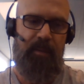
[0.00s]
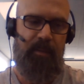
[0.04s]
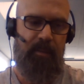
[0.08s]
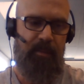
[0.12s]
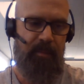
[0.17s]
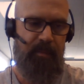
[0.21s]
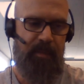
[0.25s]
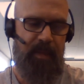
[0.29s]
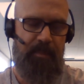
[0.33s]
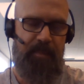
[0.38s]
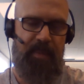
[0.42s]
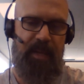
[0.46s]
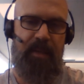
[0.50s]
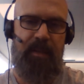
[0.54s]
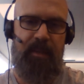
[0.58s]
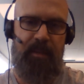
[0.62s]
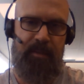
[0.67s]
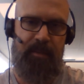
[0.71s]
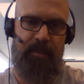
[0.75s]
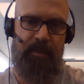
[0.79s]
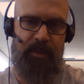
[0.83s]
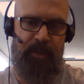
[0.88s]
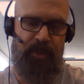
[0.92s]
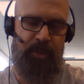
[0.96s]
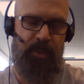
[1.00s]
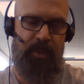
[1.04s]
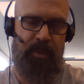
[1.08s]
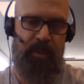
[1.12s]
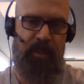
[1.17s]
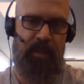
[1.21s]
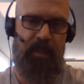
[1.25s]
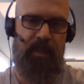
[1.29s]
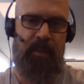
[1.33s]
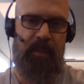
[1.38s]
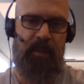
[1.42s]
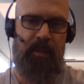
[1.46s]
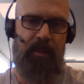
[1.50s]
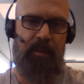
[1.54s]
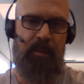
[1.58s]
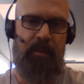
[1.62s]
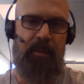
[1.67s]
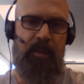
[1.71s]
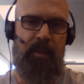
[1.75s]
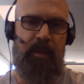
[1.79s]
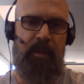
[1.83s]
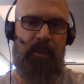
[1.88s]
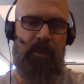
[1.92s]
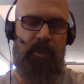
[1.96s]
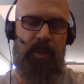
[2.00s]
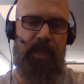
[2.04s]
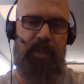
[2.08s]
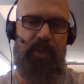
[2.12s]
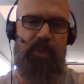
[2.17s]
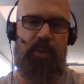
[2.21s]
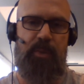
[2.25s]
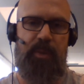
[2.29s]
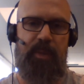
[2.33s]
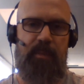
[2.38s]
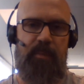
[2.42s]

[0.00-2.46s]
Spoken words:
They make the credit score the